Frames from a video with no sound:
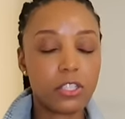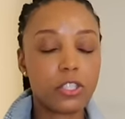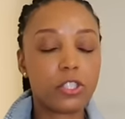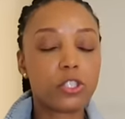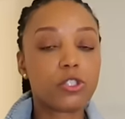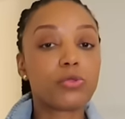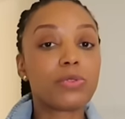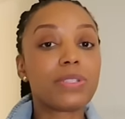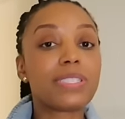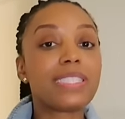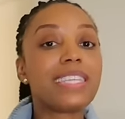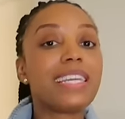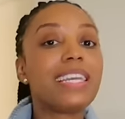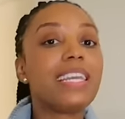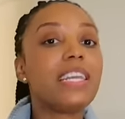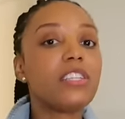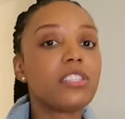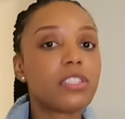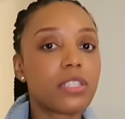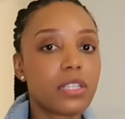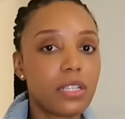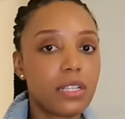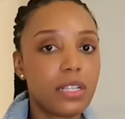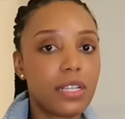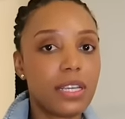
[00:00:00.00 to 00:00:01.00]

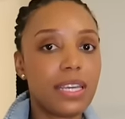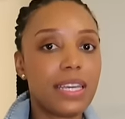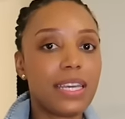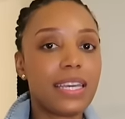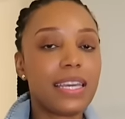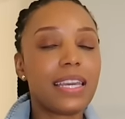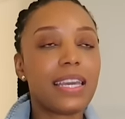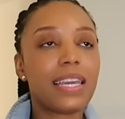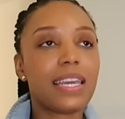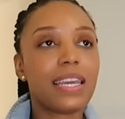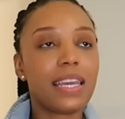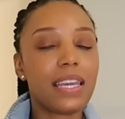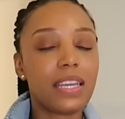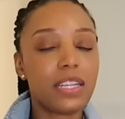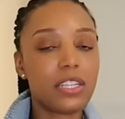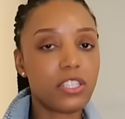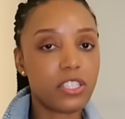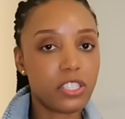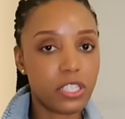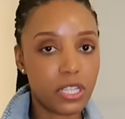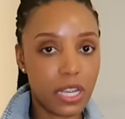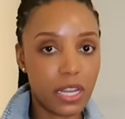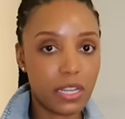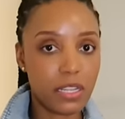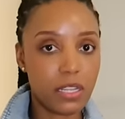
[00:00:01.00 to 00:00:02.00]
strategically in
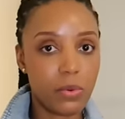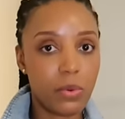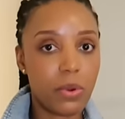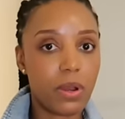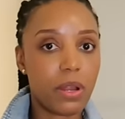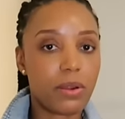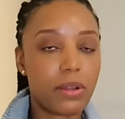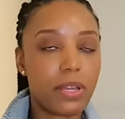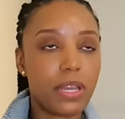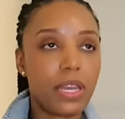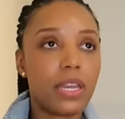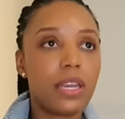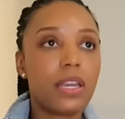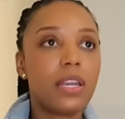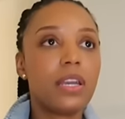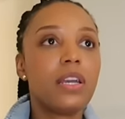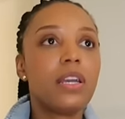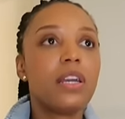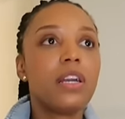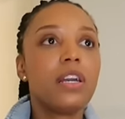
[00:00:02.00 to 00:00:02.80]
January